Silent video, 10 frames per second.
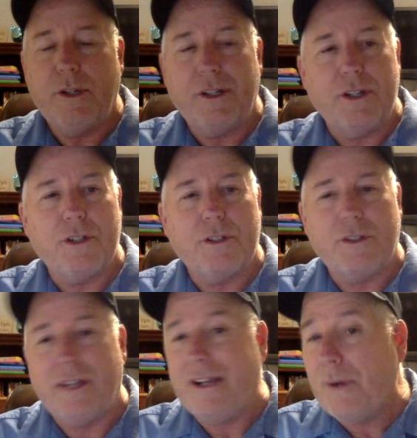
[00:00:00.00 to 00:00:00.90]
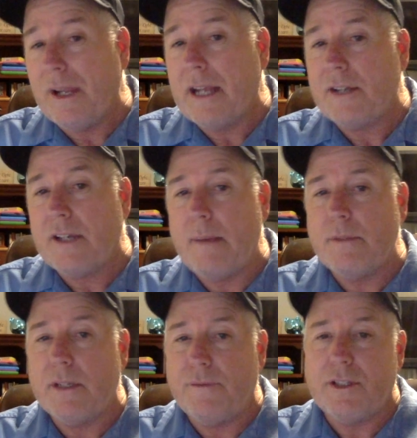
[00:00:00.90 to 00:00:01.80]
can just tell a lot of
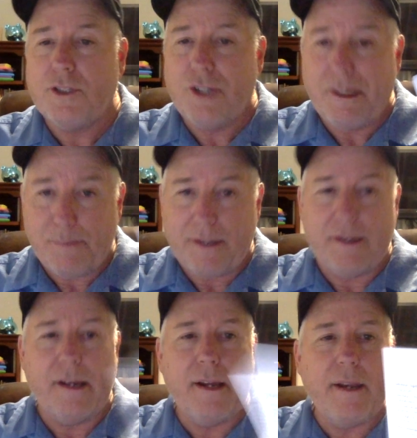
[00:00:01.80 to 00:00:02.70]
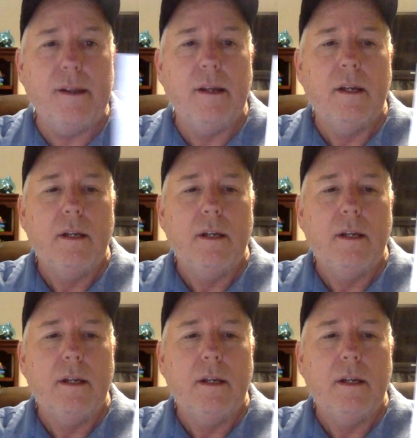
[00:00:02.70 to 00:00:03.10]
times if it's cheaply done